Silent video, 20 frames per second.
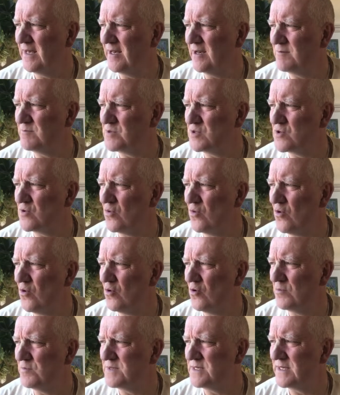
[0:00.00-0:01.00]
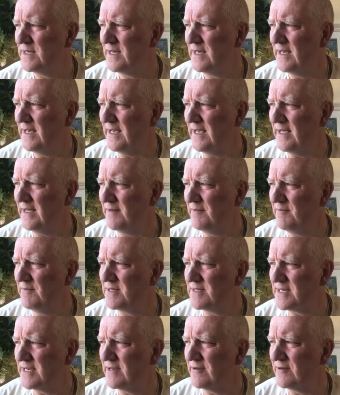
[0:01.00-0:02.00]
absorbed in
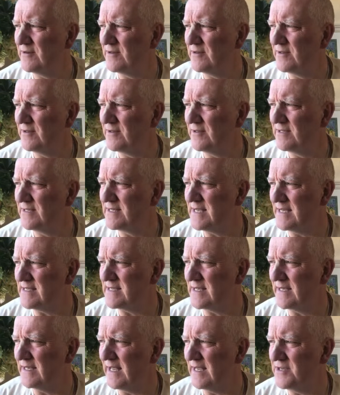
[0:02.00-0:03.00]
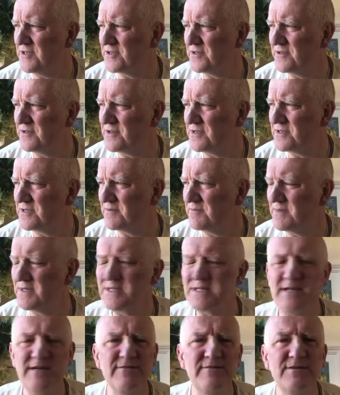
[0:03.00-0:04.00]
material designations and
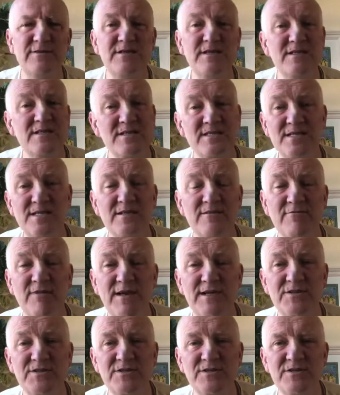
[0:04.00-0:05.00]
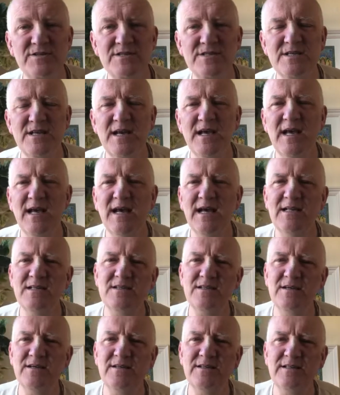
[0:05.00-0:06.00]
material considerations, and
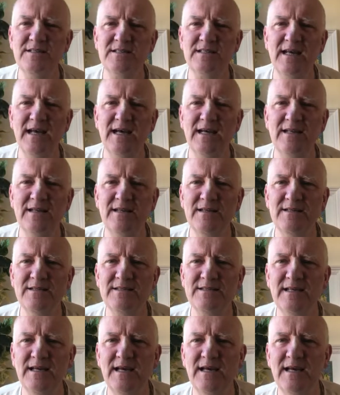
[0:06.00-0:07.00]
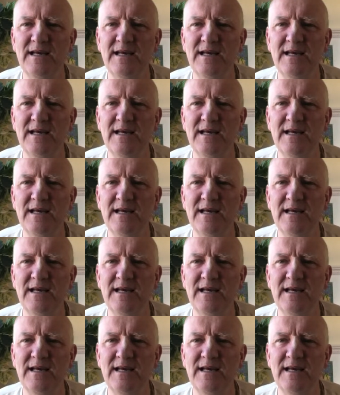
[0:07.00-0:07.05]
to understand that